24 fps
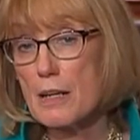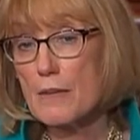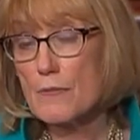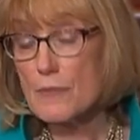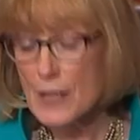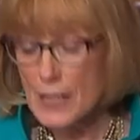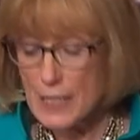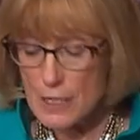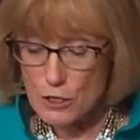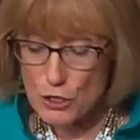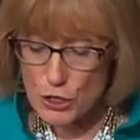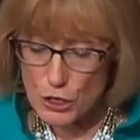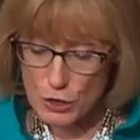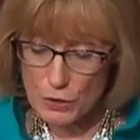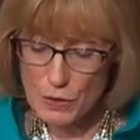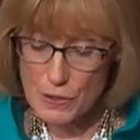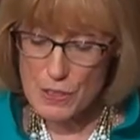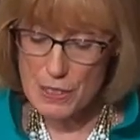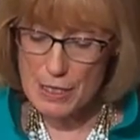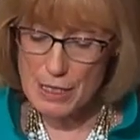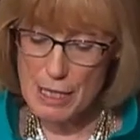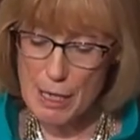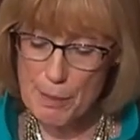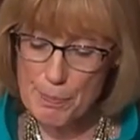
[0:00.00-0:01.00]
that
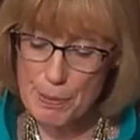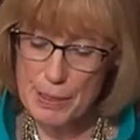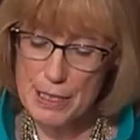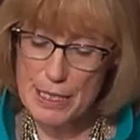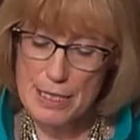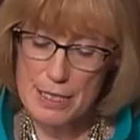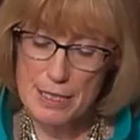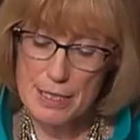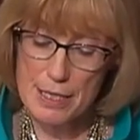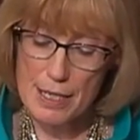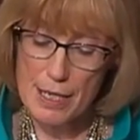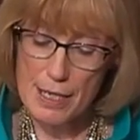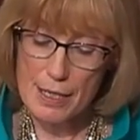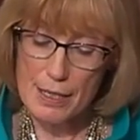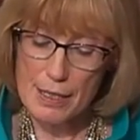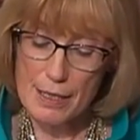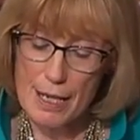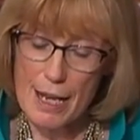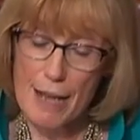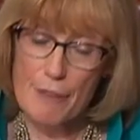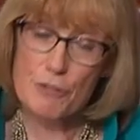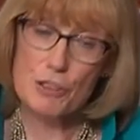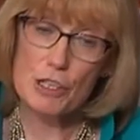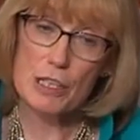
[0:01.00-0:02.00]
insurance companies
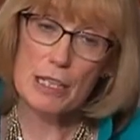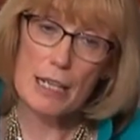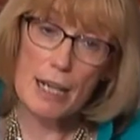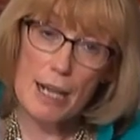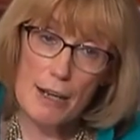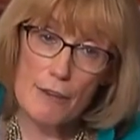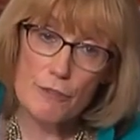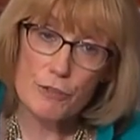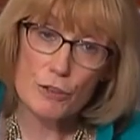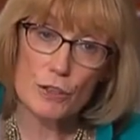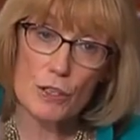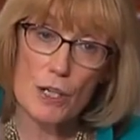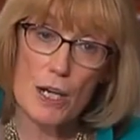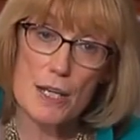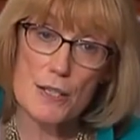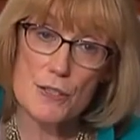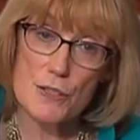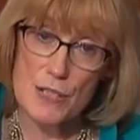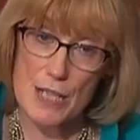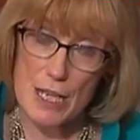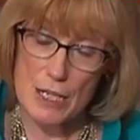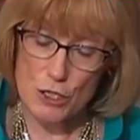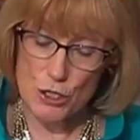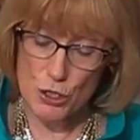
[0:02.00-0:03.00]
have to cover
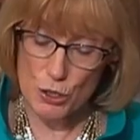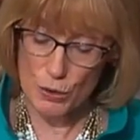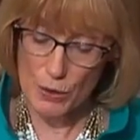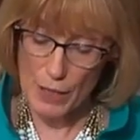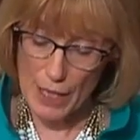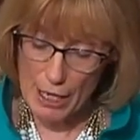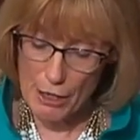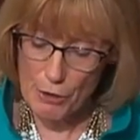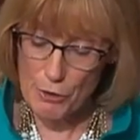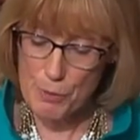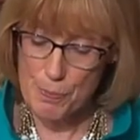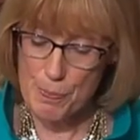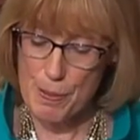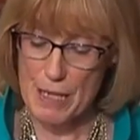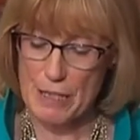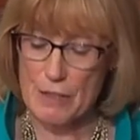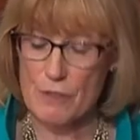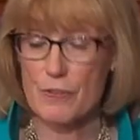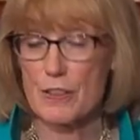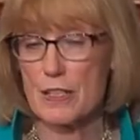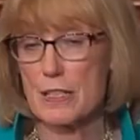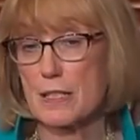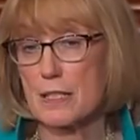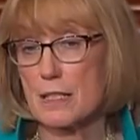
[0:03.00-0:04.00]
essential health
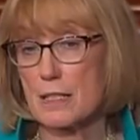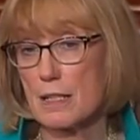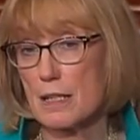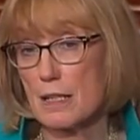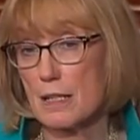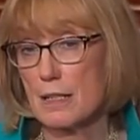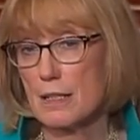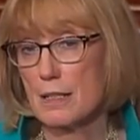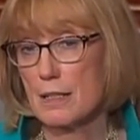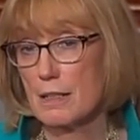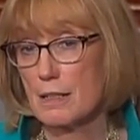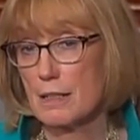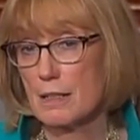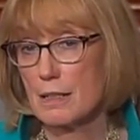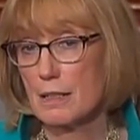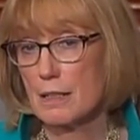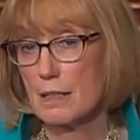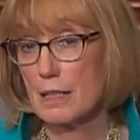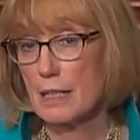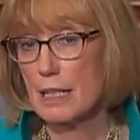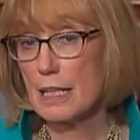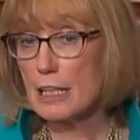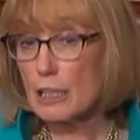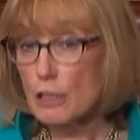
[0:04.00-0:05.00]
benefits,
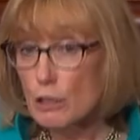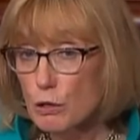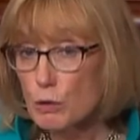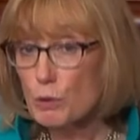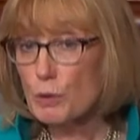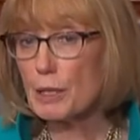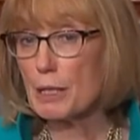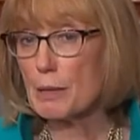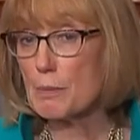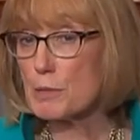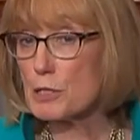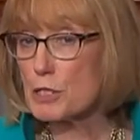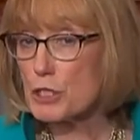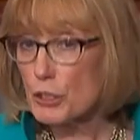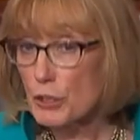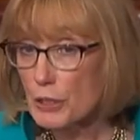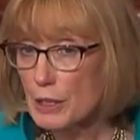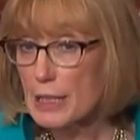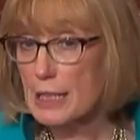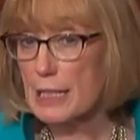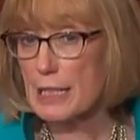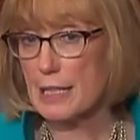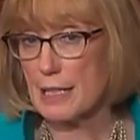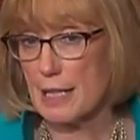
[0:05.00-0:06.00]
including
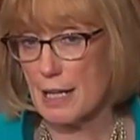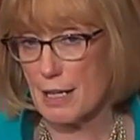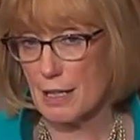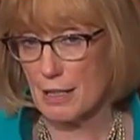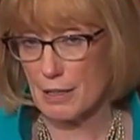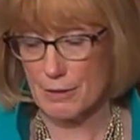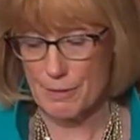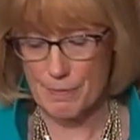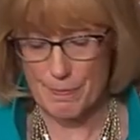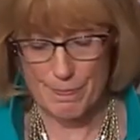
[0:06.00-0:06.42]
maternity care.